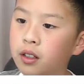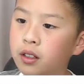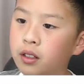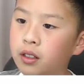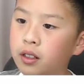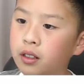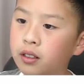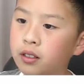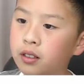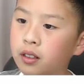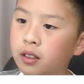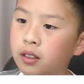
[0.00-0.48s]

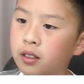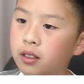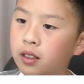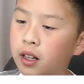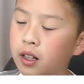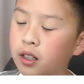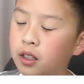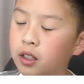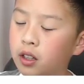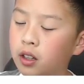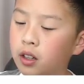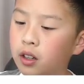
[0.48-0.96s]
disk
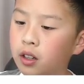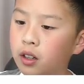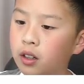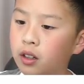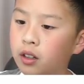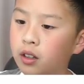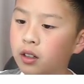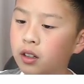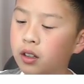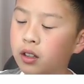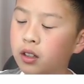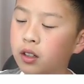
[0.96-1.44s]

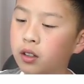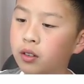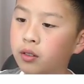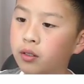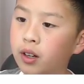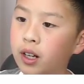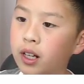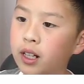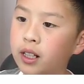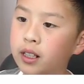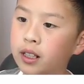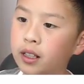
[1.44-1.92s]
center
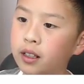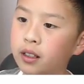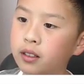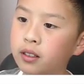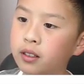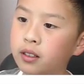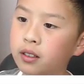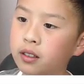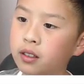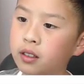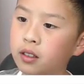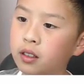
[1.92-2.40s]

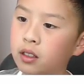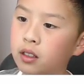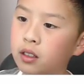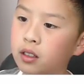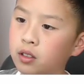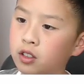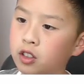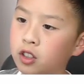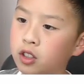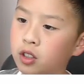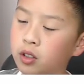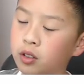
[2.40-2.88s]
radius,
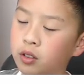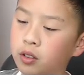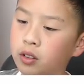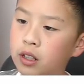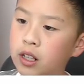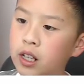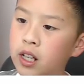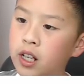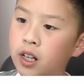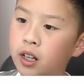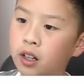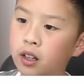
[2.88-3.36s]
shown
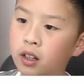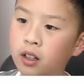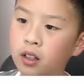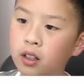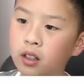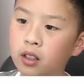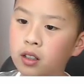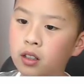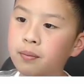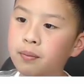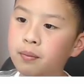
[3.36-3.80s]
here,